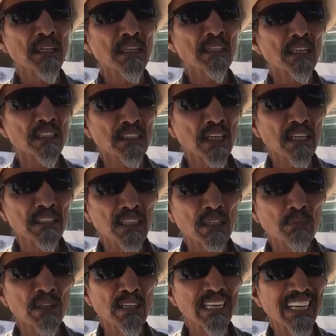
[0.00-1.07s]

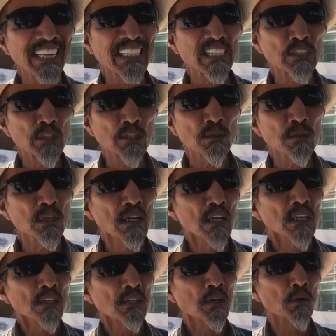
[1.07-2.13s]
conducted related to
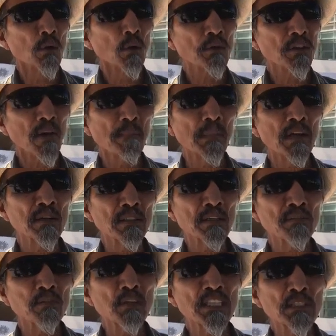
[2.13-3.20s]
the North
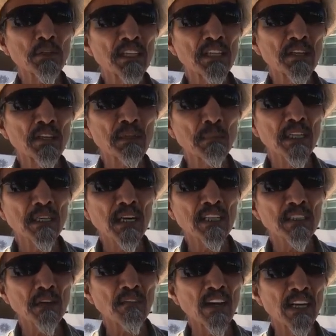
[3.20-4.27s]
American Free Trade Agreement
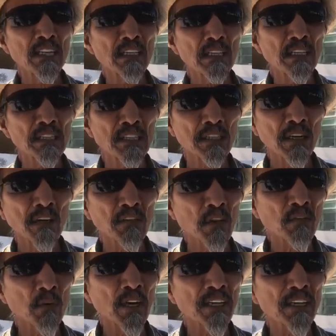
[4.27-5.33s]
as a violation of
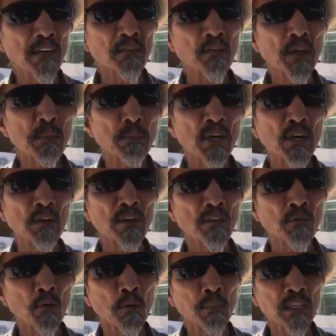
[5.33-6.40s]
the right of free, prior, and
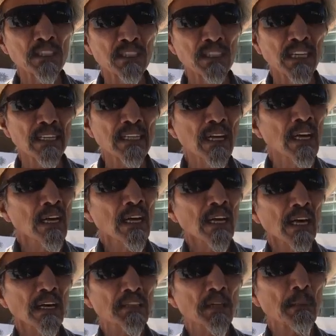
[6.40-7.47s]
informed consent
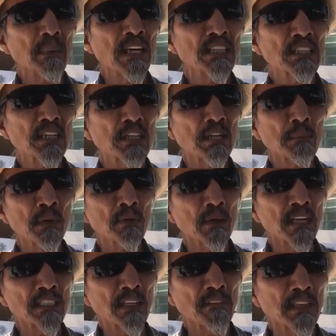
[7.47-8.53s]
and the basic human
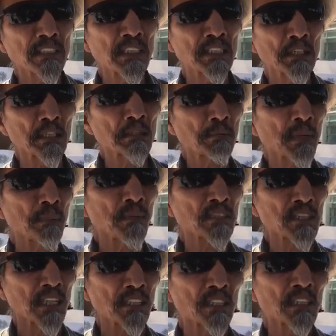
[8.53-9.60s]
rights of indigenous
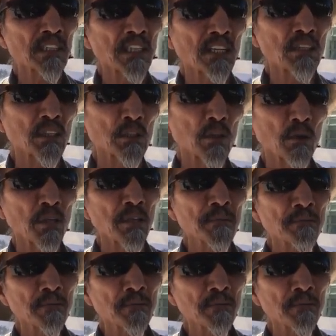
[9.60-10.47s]
peoples in the territory,